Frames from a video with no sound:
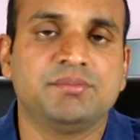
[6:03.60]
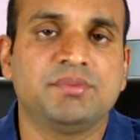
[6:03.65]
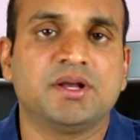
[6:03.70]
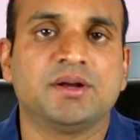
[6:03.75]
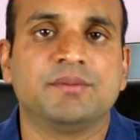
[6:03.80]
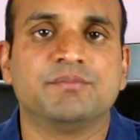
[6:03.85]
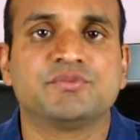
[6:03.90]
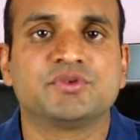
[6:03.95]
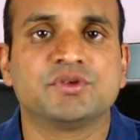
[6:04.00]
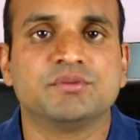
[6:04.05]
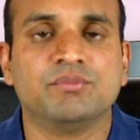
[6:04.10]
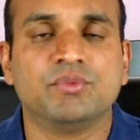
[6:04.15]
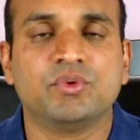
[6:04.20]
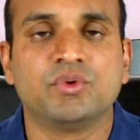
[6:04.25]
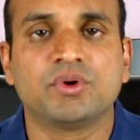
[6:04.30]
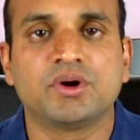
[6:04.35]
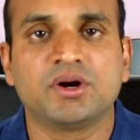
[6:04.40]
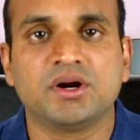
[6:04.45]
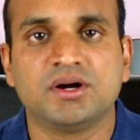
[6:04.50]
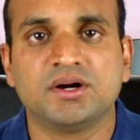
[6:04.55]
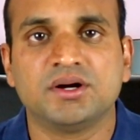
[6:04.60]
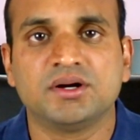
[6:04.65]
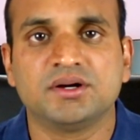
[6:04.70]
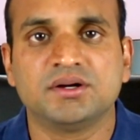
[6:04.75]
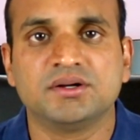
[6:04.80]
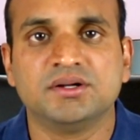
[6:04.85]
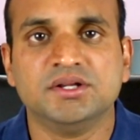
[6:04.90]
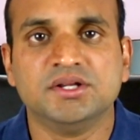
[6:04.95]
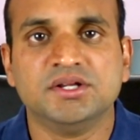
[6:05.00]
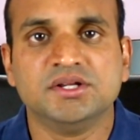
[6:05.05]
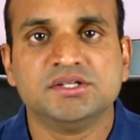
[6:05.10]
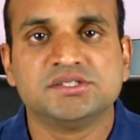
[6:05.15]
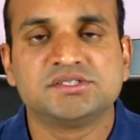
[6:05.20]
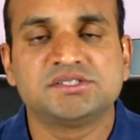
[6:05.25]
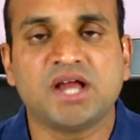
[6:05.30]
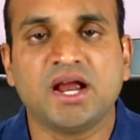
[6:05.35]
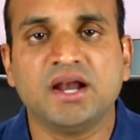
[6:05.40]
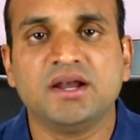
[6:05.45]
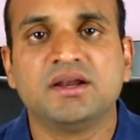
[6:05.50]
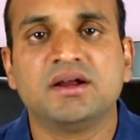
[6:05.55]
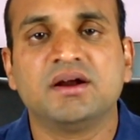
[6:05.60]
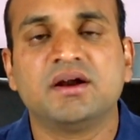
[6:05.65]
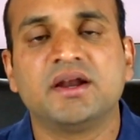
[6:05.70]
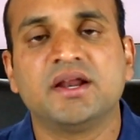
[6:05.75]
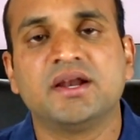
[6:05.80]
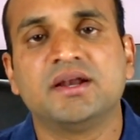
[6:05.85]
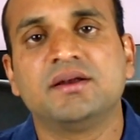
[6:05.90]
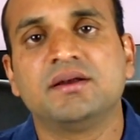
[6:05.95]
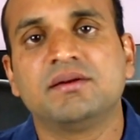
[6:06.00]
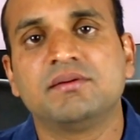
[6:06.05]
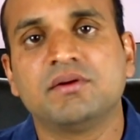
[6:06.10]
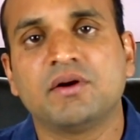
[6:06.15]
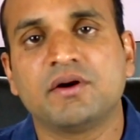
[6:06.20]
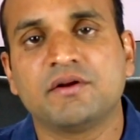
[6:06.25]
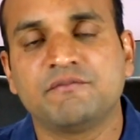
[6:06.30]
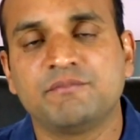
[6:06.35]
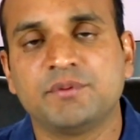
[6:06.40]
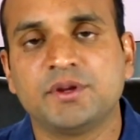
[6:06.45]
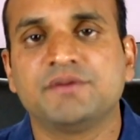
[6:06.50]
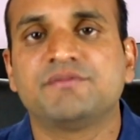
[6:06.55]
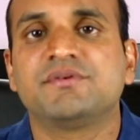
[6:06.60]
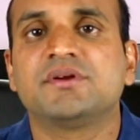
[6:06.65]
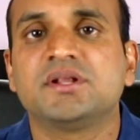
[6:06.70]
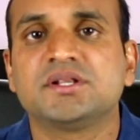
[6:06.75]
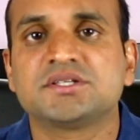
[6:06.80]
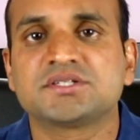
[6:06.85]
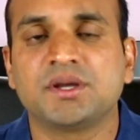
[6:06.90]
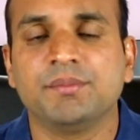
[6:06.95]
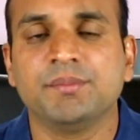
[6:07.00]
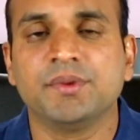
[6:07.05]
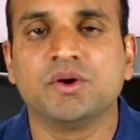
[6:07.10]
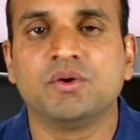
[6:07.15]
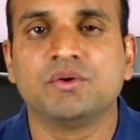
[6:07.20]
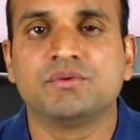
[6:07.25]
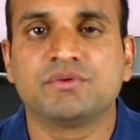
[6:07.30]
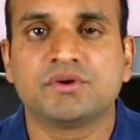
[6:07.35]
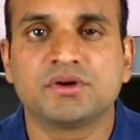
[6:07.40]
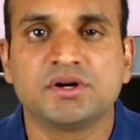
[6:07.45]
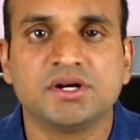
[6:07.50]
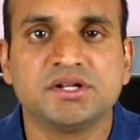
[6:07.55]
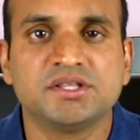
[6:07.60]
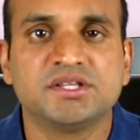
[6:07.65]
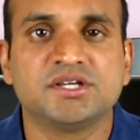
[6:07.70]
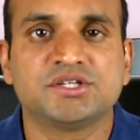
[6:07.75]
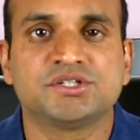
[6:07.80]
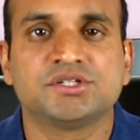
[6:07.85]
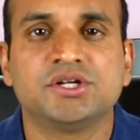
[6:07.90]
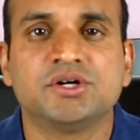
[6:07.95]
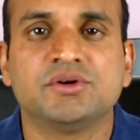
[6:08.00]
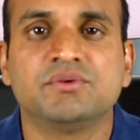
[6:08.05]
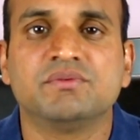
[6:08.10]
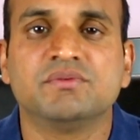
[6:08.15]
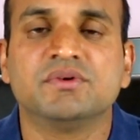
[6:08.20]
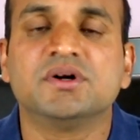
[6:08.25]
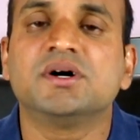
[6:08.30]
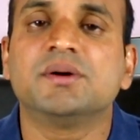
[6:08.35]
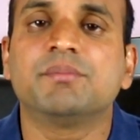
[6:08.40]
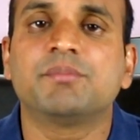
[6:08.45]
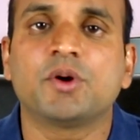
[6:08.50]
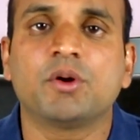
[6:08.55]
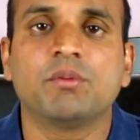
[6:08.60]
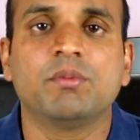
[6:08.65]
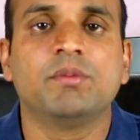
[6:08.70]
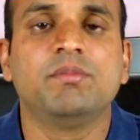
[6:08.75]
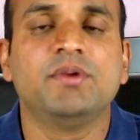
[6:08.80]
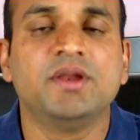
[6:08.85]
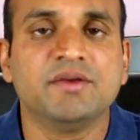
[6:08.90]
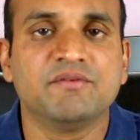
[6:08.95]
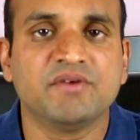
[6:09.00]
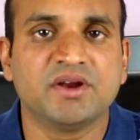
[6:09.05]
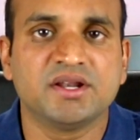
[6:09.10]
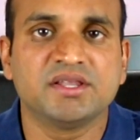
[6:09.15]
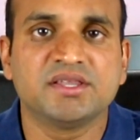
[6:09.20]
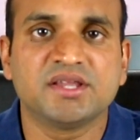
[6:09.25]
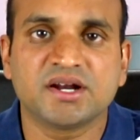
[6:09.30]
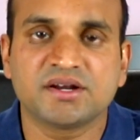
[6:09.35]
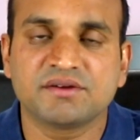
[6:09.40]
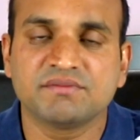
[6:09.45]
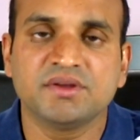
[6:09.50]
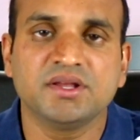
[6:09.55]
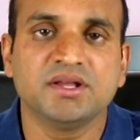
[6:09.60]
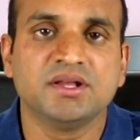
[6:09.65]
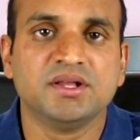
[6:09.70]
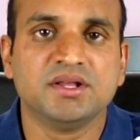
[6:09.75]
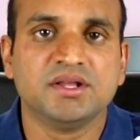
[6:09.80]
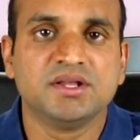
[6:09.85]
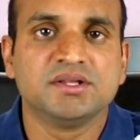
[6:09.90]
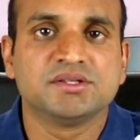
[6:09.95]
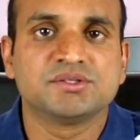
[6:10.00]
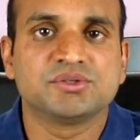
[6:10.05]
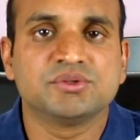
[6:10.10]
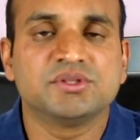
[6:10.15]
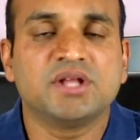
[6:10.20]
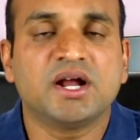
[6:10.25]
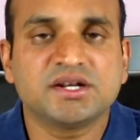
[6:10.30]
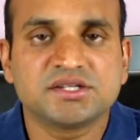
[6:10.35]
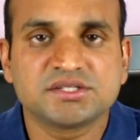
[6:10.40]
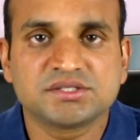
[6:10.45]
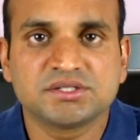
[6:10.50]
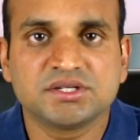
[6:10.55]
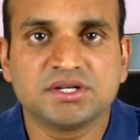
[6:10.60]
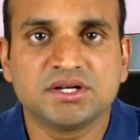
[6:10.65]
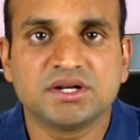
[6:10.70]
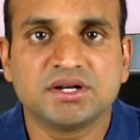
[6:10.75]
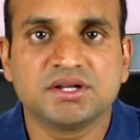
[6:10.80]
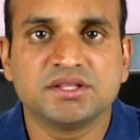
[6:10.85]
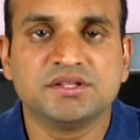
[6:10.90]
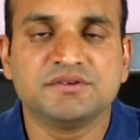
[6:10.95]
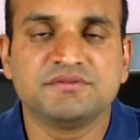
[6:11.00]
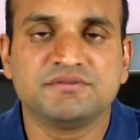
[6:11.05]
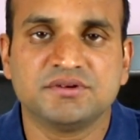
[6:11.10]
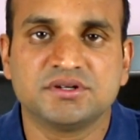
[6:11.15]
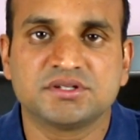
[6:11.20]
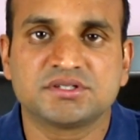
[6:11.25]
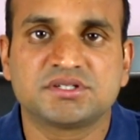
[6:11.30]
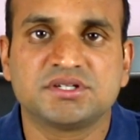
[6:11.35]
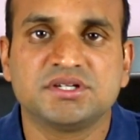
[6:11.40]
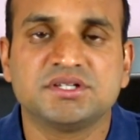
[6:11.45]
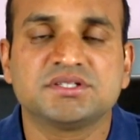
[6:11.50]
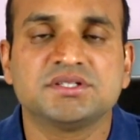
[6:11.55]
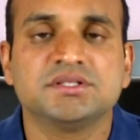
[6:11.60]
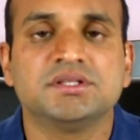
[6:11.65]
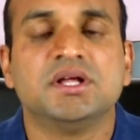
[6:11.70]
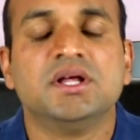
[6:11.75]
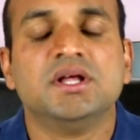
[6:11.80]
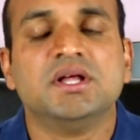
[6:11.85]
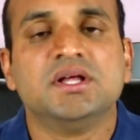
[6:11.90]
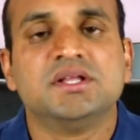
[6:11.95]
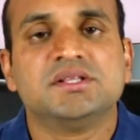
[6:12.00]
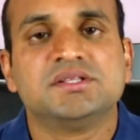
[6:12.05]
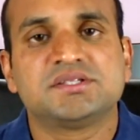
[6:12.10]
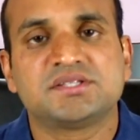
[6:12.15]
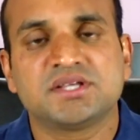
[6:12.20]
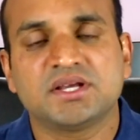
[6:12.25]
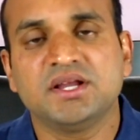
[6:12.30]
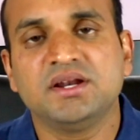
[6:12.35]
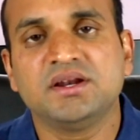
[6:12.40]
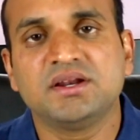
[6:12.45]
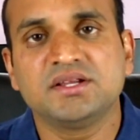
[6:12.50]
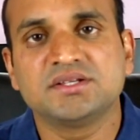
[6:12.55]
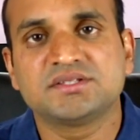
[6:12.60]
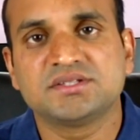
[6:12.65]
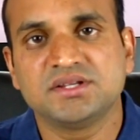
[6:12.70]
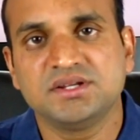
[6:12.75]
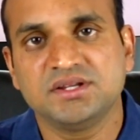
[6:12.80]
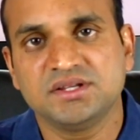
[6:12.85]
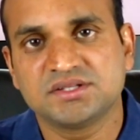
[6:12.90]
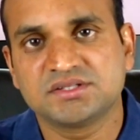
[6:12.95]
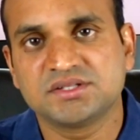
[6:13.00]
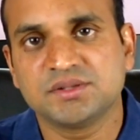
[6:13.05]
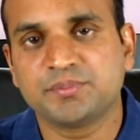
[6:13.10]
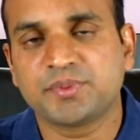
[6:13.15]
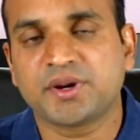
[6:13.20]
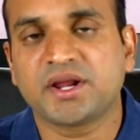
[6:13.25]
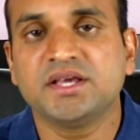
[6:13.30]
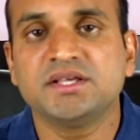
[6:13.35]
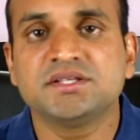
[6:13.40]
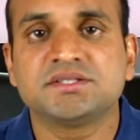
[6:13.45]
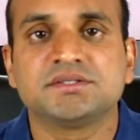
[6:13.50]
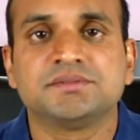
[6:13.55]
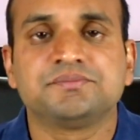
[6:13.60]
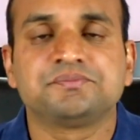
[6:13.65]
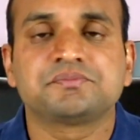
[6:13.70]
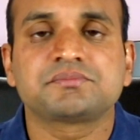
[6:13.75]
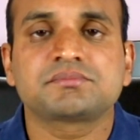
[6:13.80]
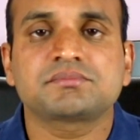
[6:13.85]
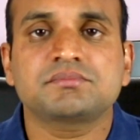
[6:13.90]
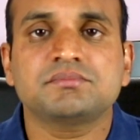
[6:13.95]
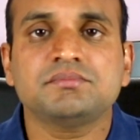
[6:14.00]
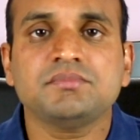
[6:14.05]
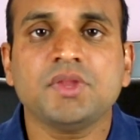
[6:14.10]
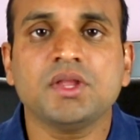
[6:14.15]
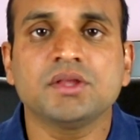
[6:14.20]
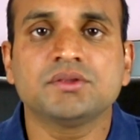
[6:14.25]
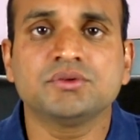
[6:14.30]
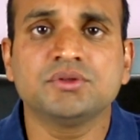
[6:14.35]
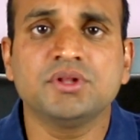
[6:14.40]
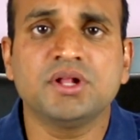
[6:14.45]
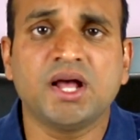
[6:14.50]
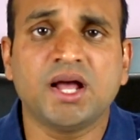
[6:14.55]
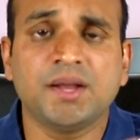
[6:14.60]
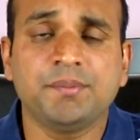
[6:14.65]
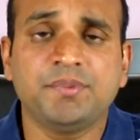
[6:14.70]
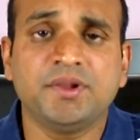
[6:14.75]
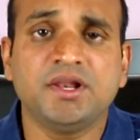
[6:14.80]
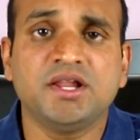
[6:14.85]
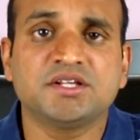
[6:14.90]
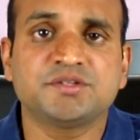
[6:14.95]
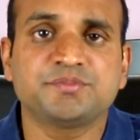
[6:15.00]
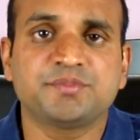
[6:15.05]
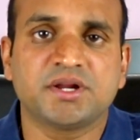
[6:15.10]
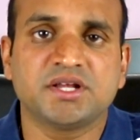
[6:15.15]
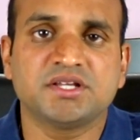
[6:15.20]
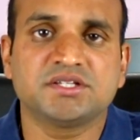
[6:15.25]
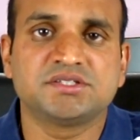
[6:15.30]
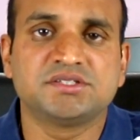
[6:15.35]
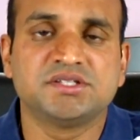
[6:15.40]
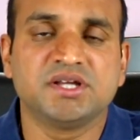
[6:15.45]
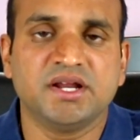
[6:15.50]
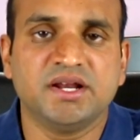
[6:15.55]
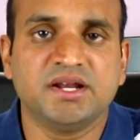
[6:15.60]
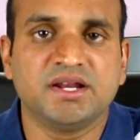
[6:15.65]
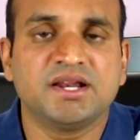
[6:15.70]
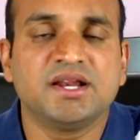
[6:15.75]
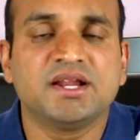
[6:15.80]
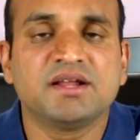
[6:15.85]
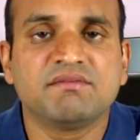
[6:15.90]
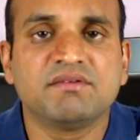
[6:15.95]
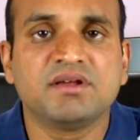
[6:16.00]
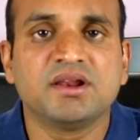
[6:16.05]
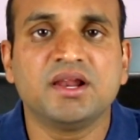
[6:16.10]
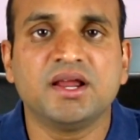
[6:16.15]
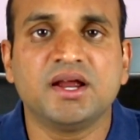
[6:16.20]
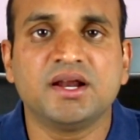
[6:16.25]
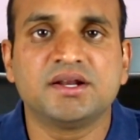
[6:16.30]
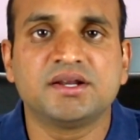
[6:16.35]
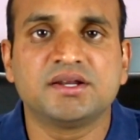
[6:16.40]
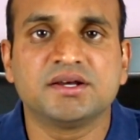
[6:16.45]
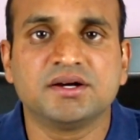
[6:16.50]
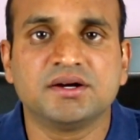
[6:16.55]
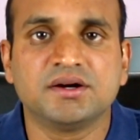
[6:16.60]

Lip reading: becomes more standard and a lot of peripherals coming out for it, they should have probably went that way. So that's the first reason. The second reason is the price. So the Apple has priced the entry level at